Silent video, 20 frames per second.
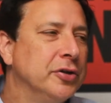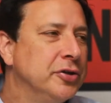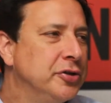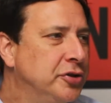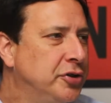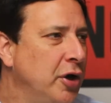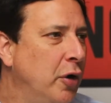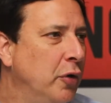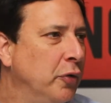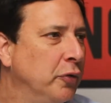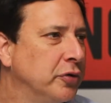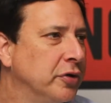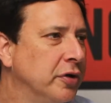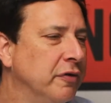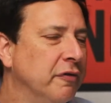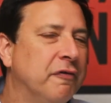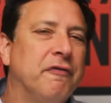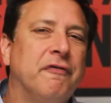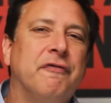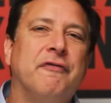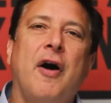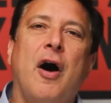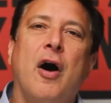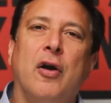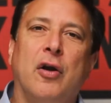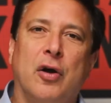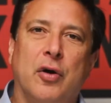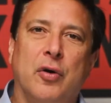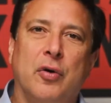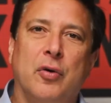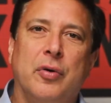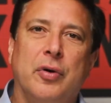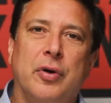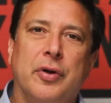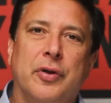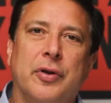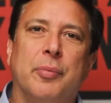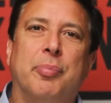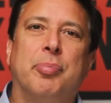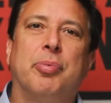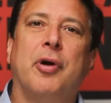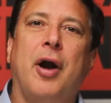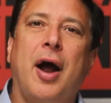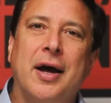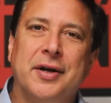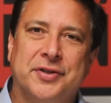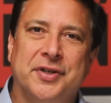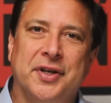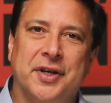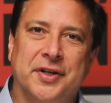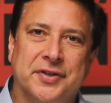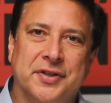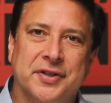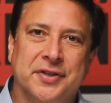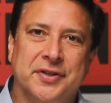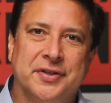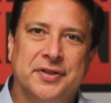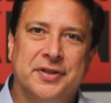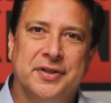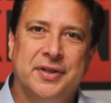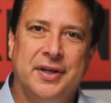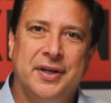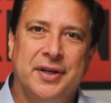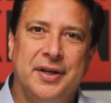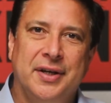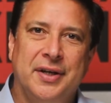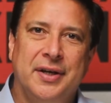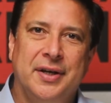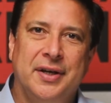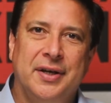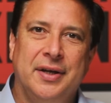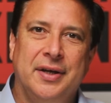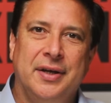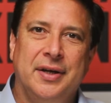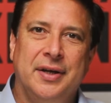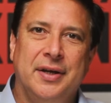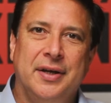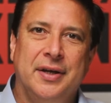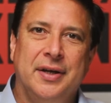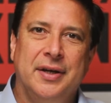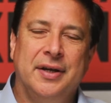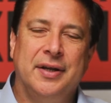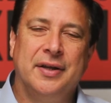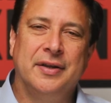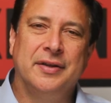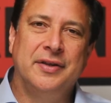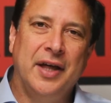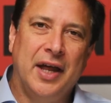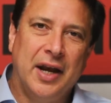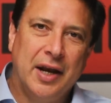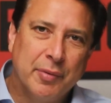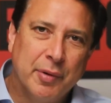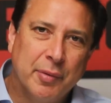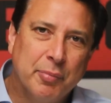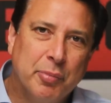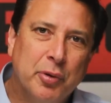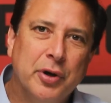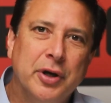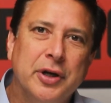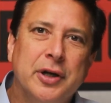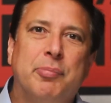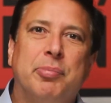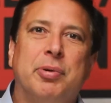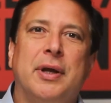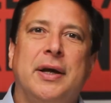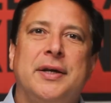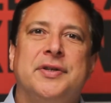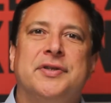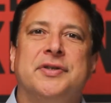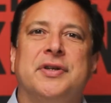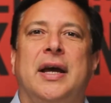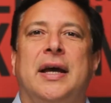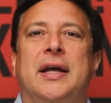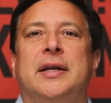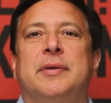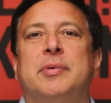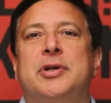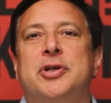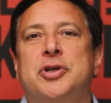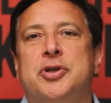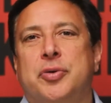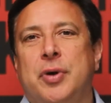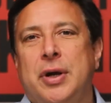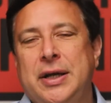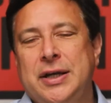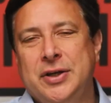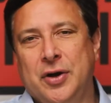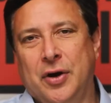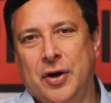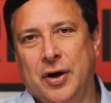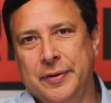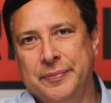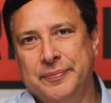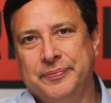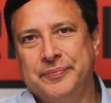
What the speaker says: don't follow the processes that have been put into place and been trained on.